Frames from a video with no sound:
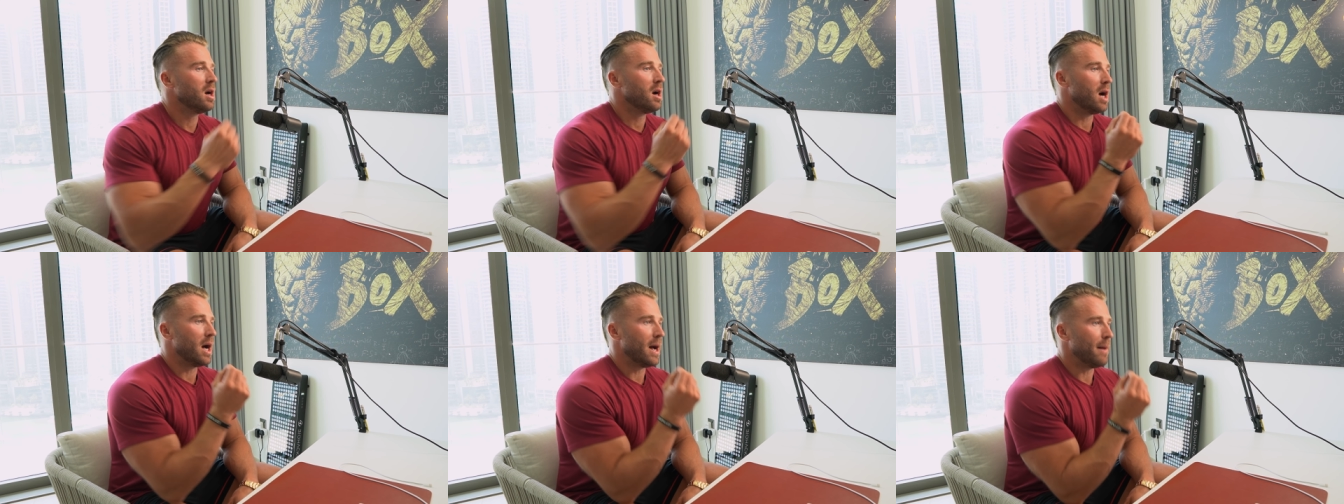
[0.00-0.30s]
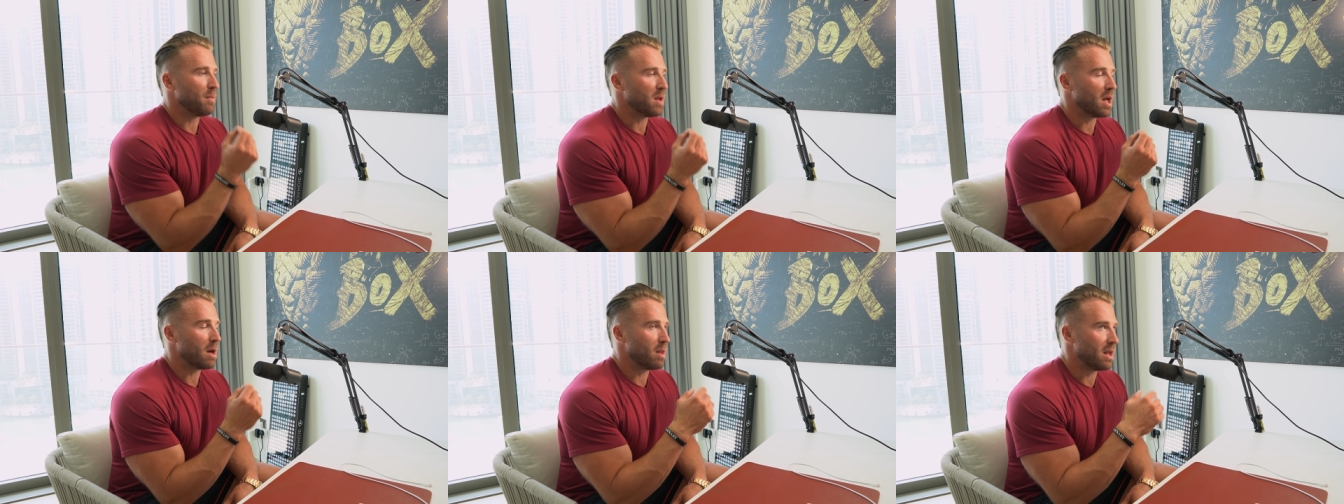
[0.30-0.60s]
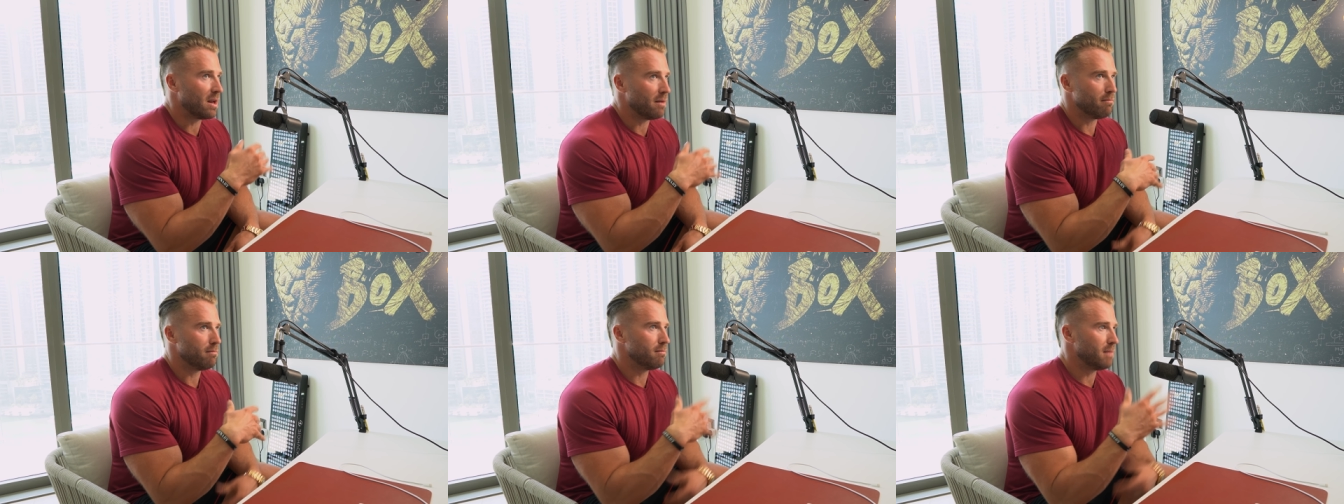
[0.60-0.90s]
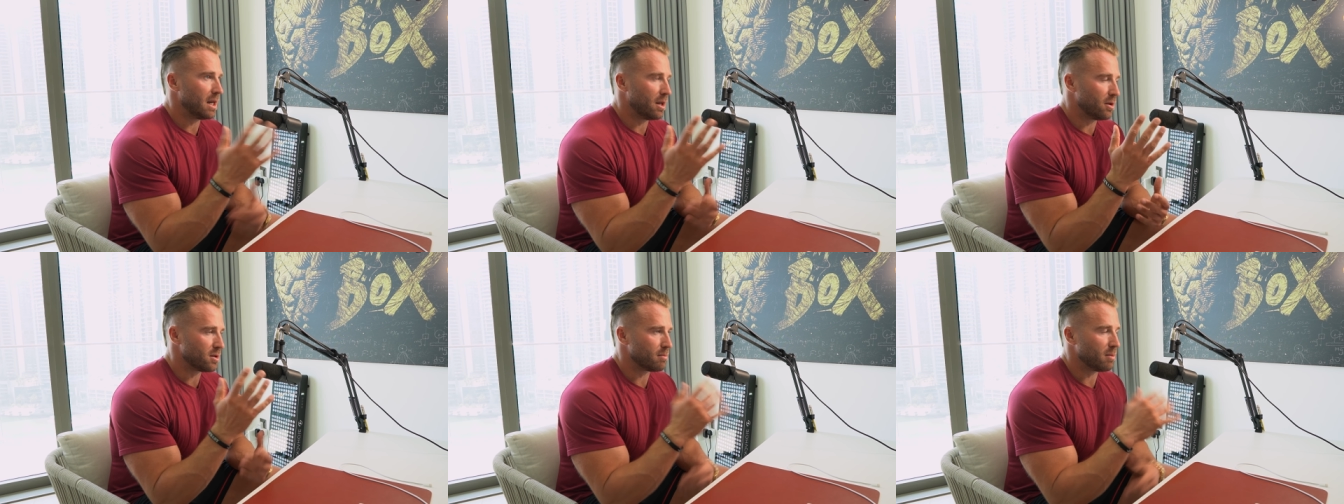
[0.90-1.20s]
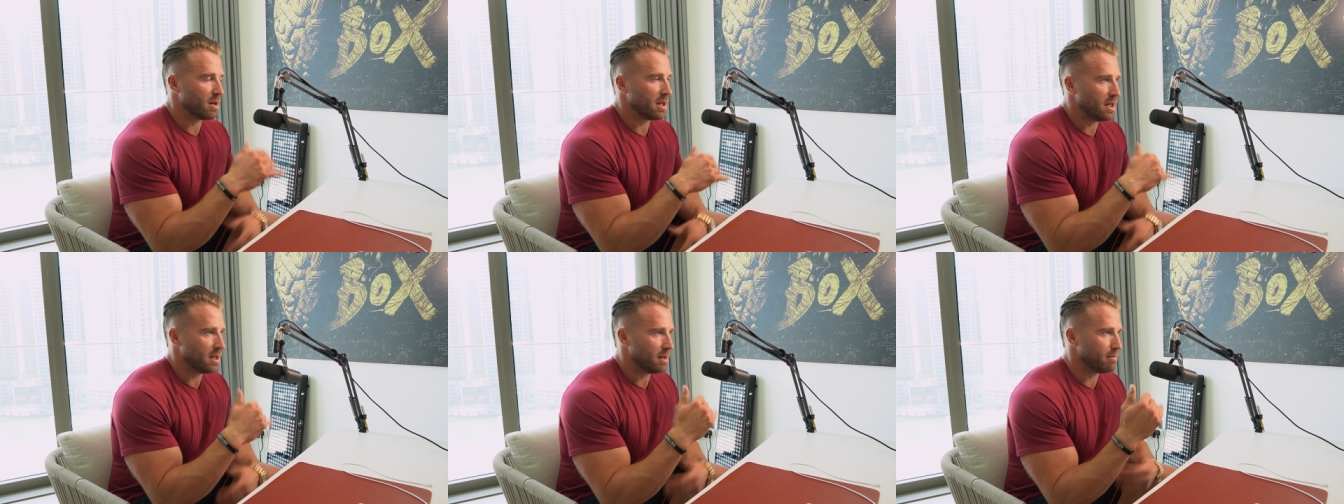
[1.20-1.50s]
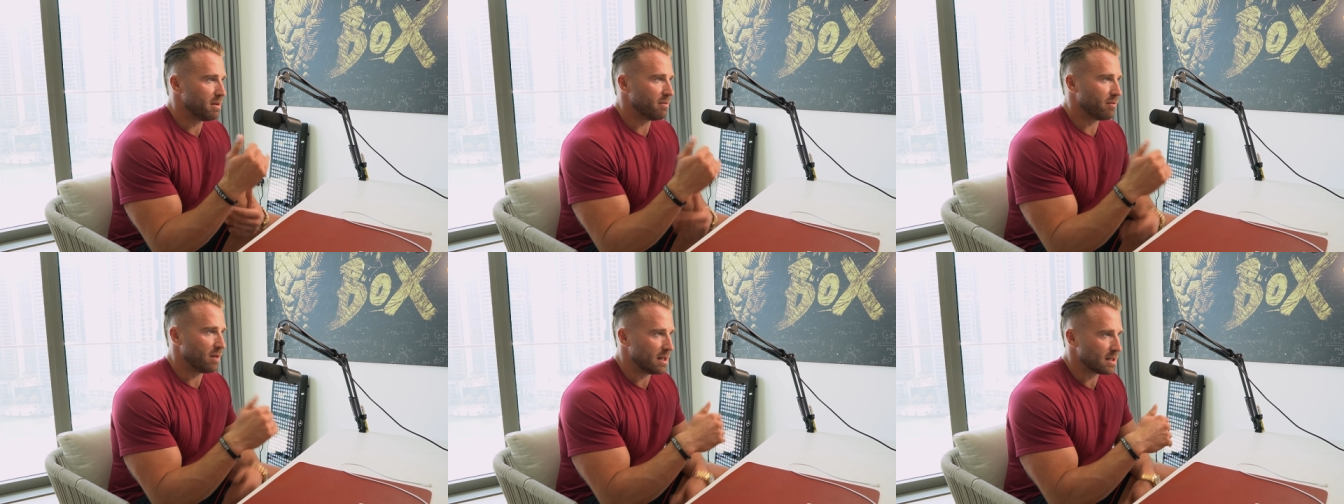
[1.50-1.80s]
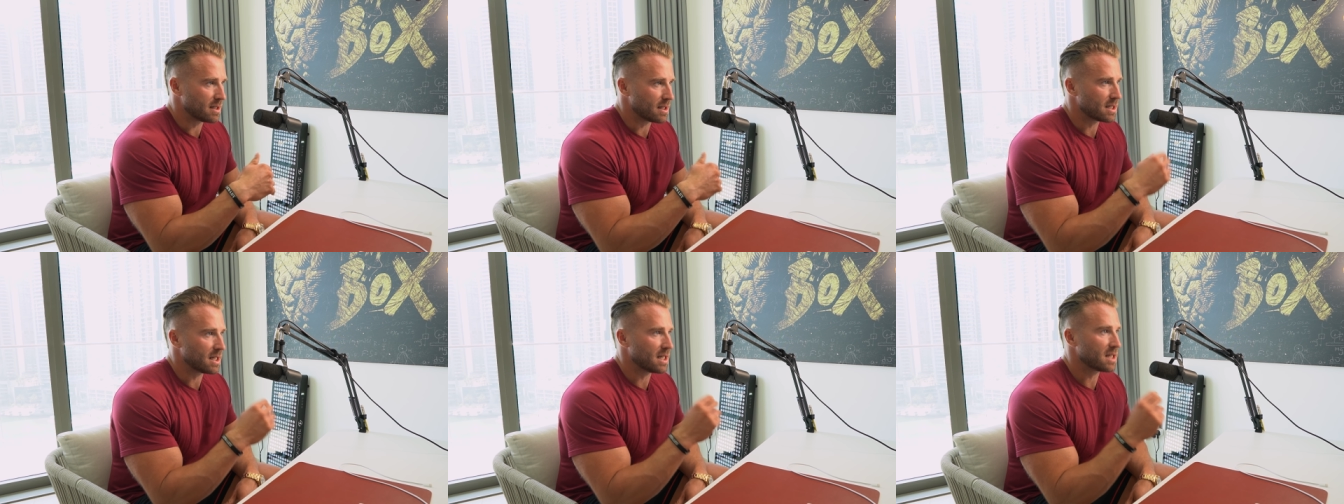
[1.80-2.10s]
and and then made loads of money and been really
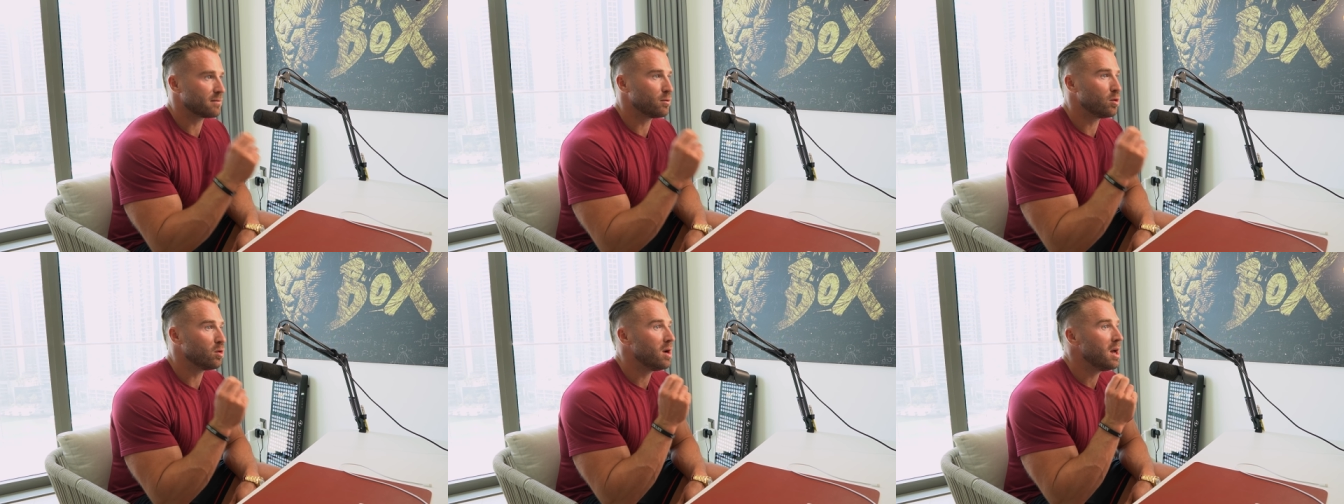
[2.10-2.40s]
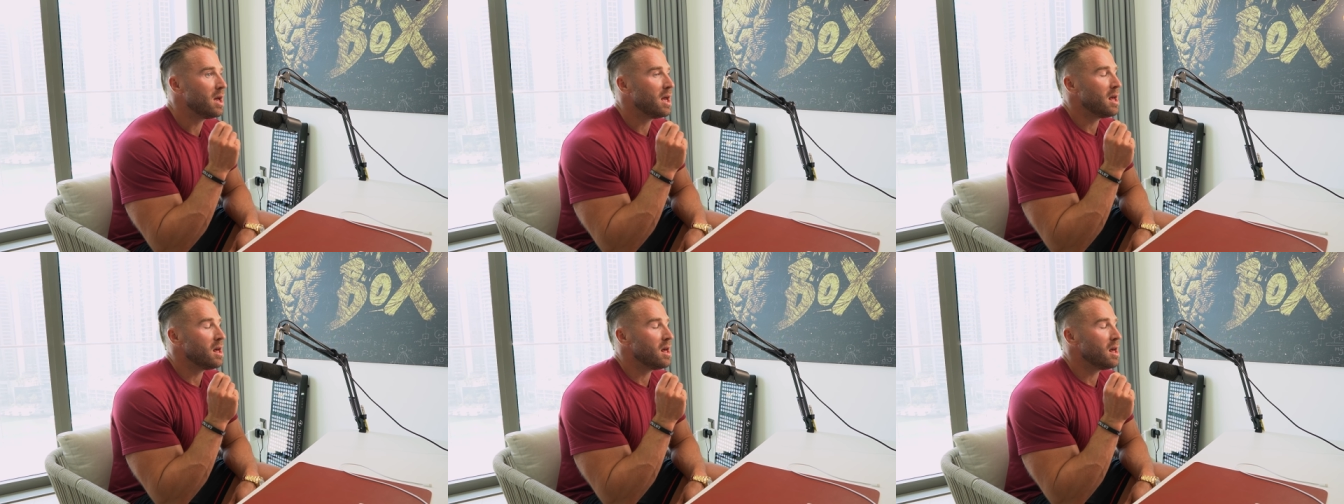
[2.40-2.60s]
successful.